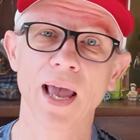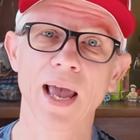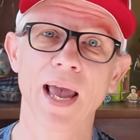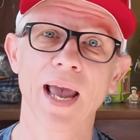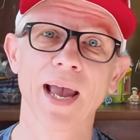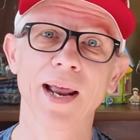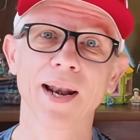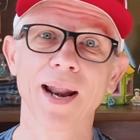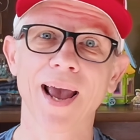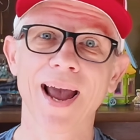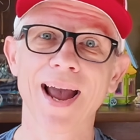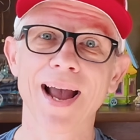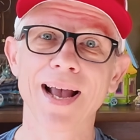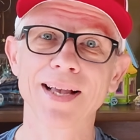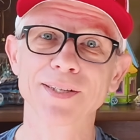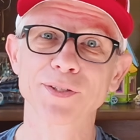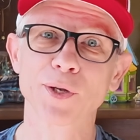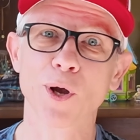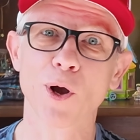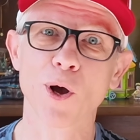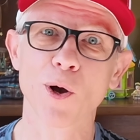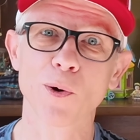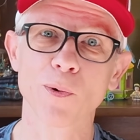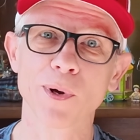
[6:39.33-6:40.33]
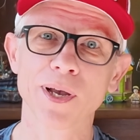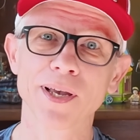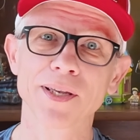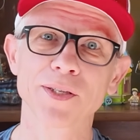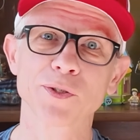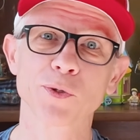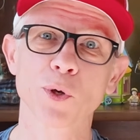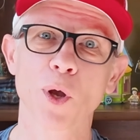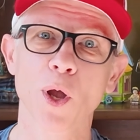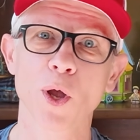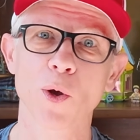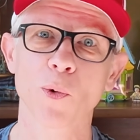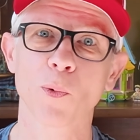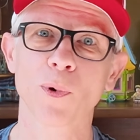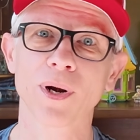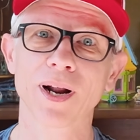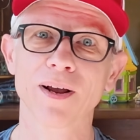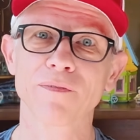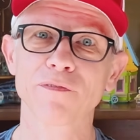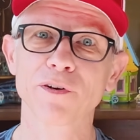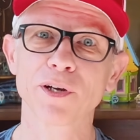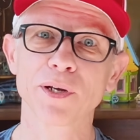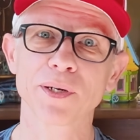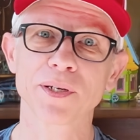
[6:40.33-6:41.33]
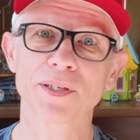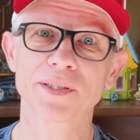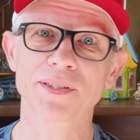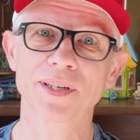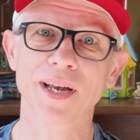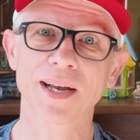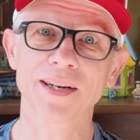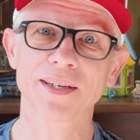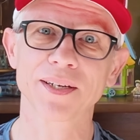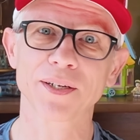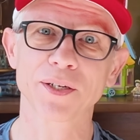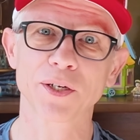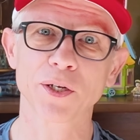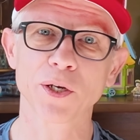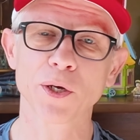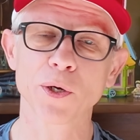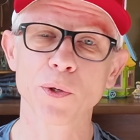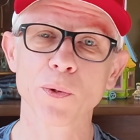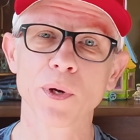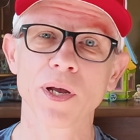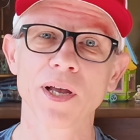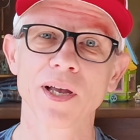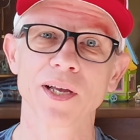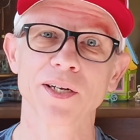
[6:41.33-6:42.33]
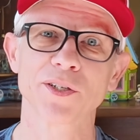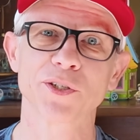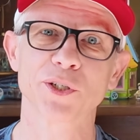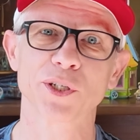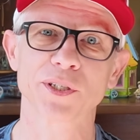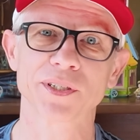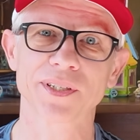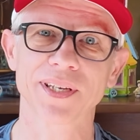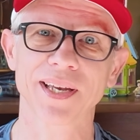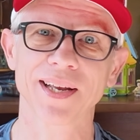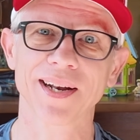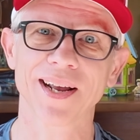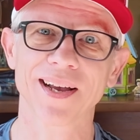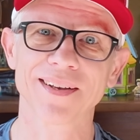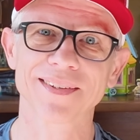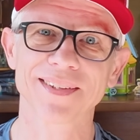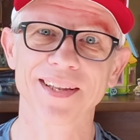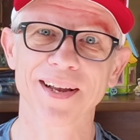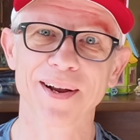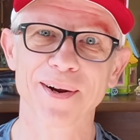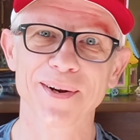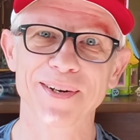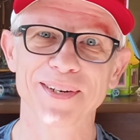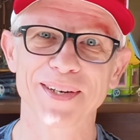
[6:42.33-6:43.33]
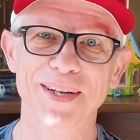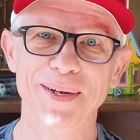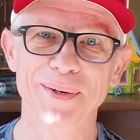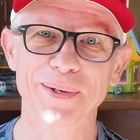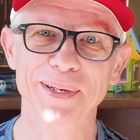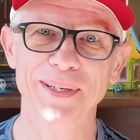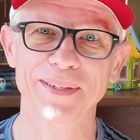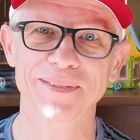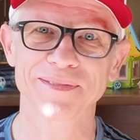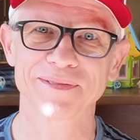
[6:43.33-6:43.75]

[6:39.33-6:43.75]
And as always, whatever you decide to do, just get out there and do it.